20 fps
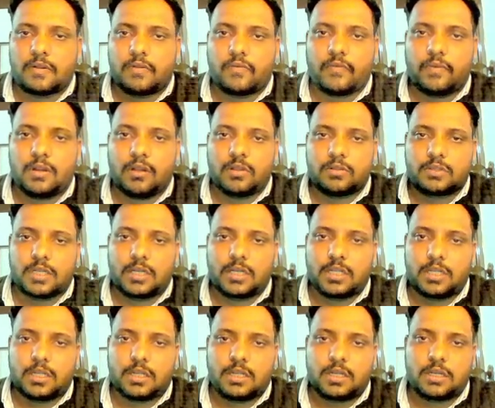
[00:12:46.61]

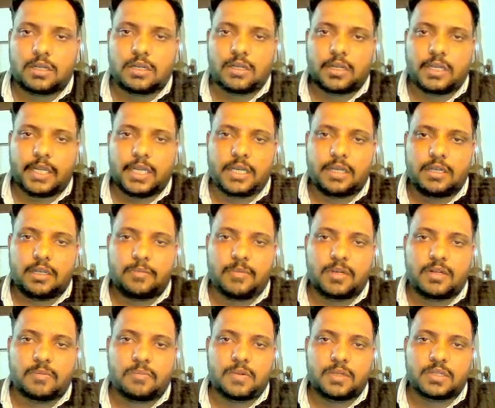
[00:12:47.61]
Velocity 90
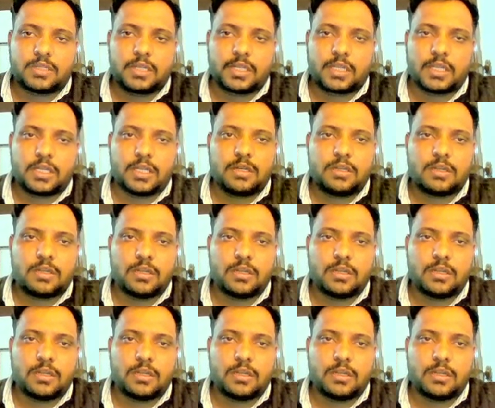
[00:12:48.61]
meter per second.